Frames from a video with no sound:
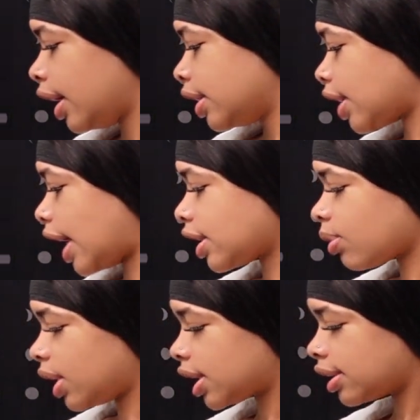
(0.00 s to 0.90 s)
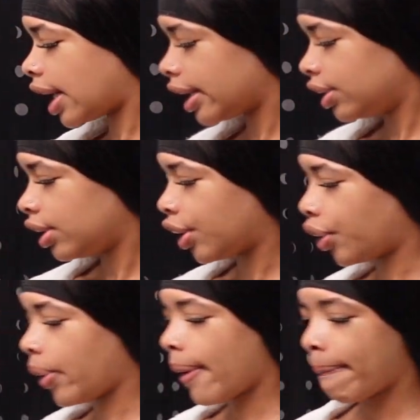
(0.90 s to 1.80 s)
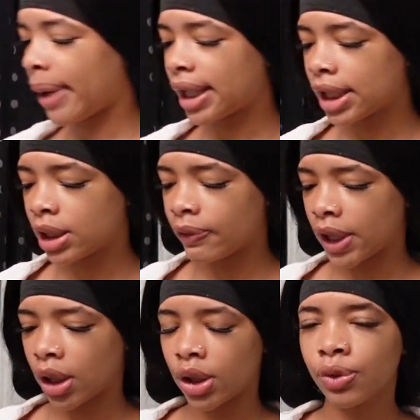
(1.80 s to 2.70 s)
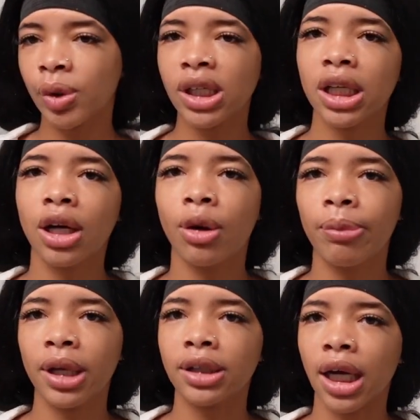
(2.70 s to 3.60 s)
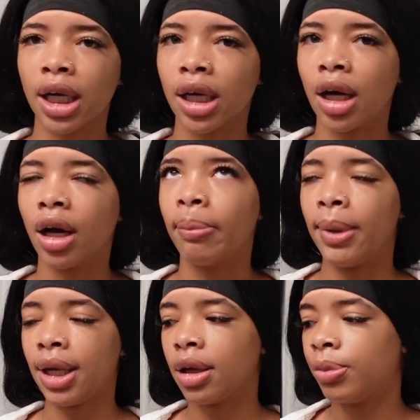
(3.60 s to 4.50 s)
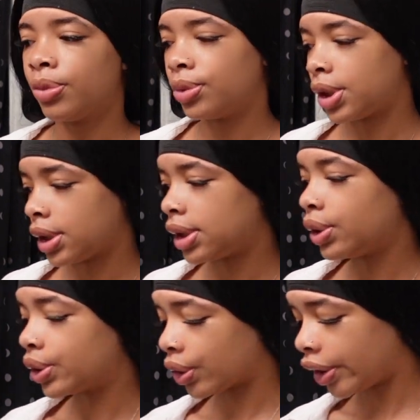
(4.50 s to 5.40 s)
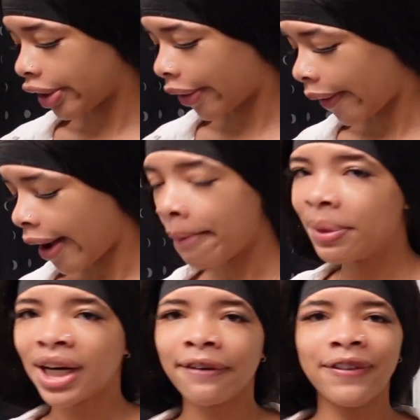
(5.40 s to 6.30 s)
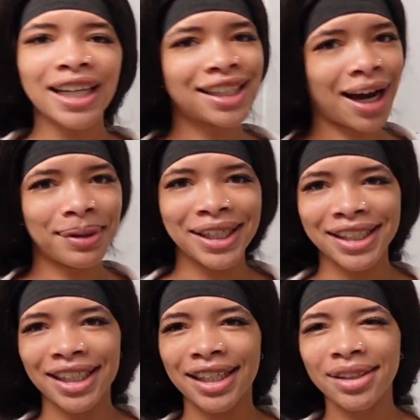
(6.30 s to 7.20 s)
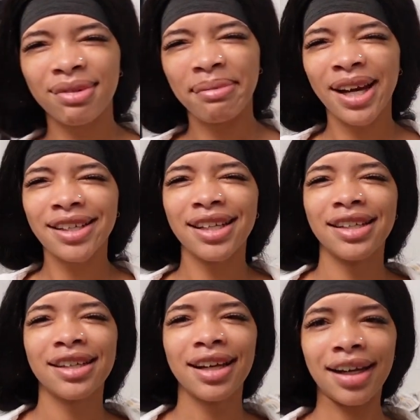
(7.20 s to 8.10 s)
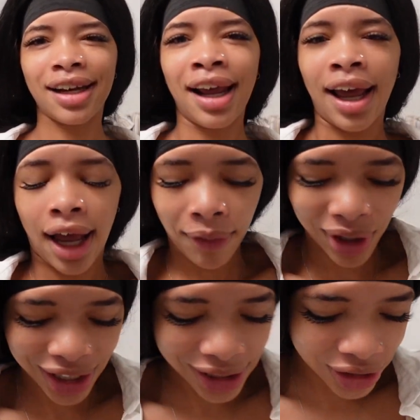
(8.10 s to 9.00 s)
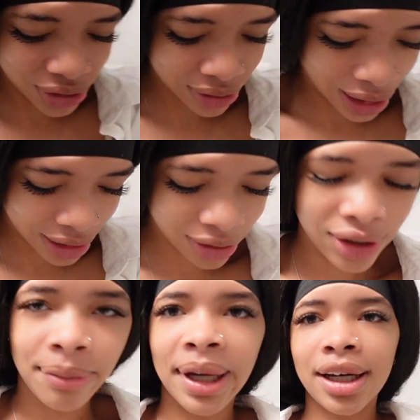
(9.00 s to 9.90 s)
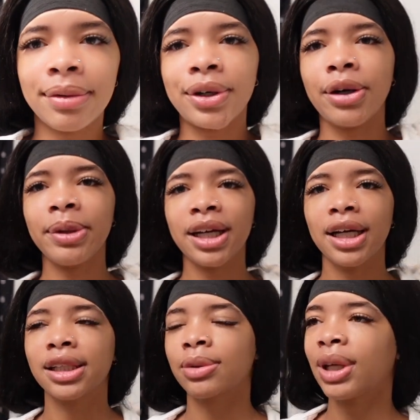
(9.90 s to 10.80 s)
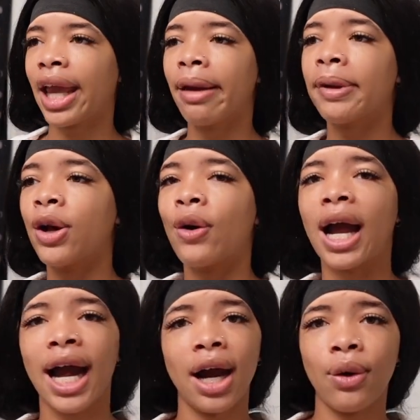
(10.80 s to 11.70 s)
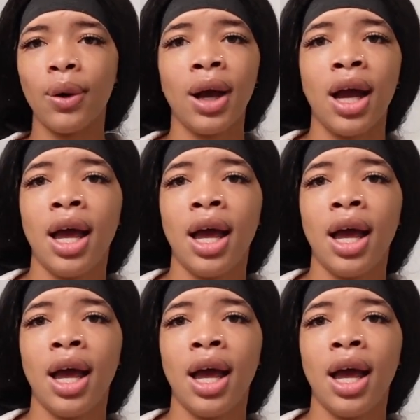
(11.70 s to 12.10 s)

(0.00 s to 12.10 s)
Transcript: so I just wanted to, like, you know, make this video. It's really gonna be like a makeup tutorial, but like FaceTime edition, because we besties, and I want to teach you how to do your makeup, girl, because we can't be going out